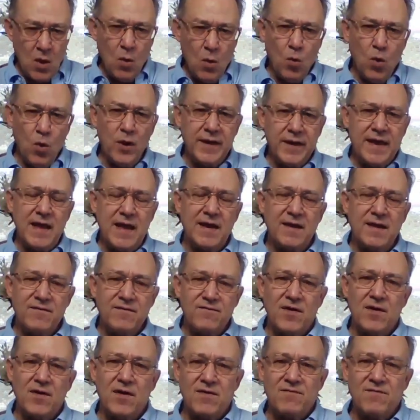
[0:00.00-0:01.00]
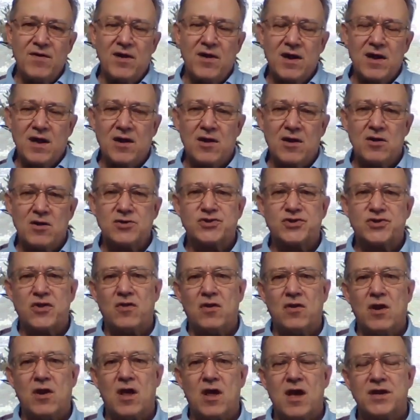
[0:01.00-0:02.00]
We're getting very, very close to
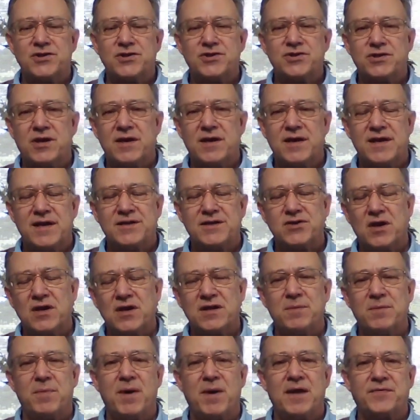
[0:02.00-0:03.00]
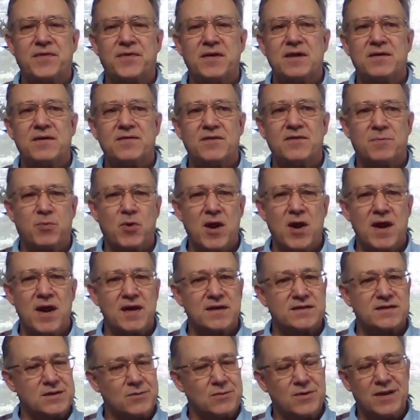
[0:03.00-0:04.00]
the launch. He talked about the
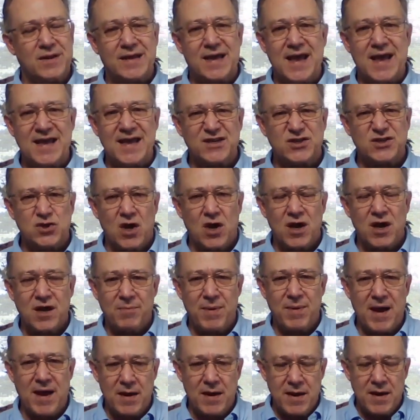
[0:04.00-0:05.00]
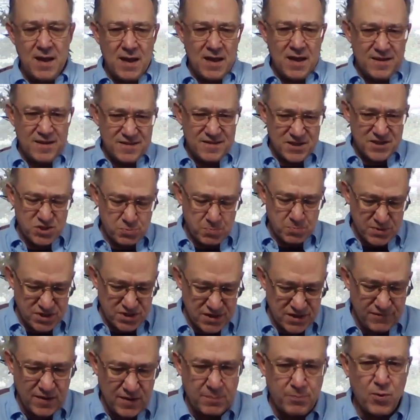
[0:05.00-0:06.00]
products. I really can't talk about the
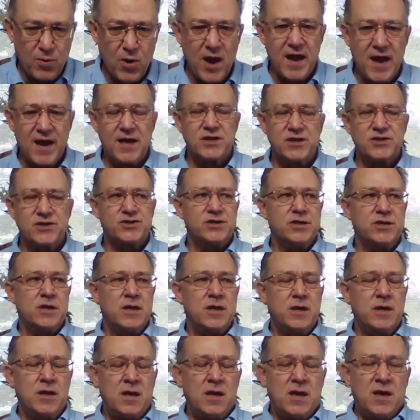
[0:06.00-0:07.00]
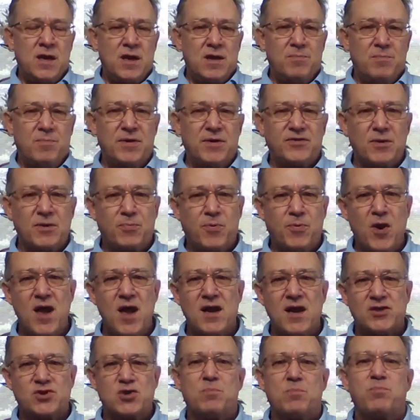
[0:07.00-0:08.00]
specific products, but the
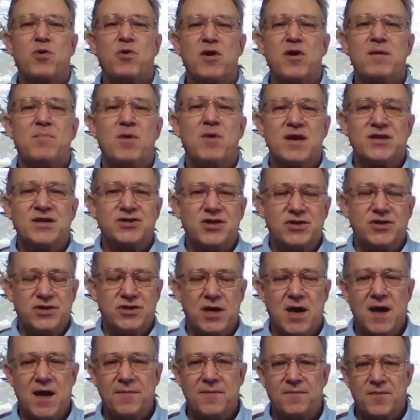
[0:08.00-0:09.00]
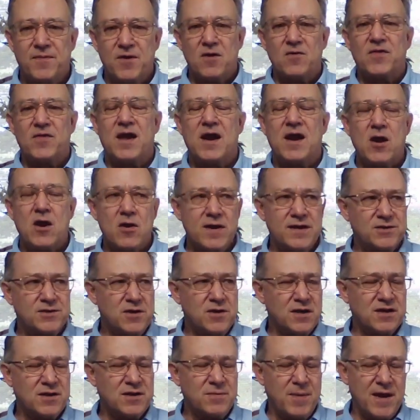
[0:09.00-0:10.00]
products are pretty much done. They're there. He
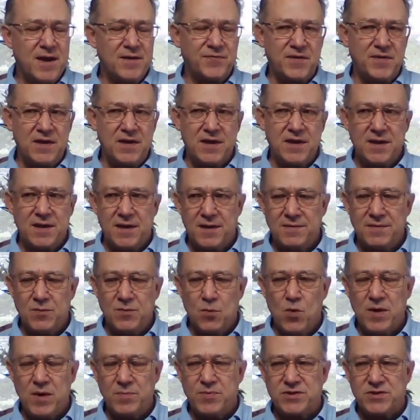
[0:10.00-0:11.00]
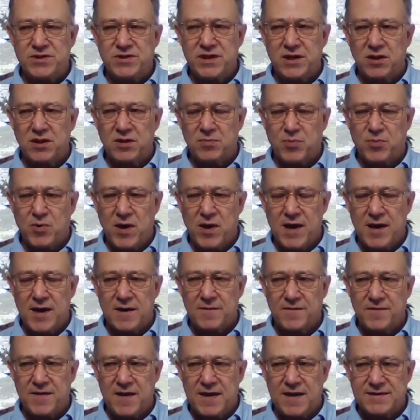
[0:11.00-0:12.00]
talked about the one particular
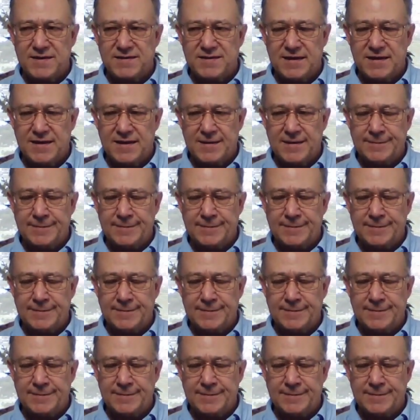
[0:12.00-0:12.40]
product that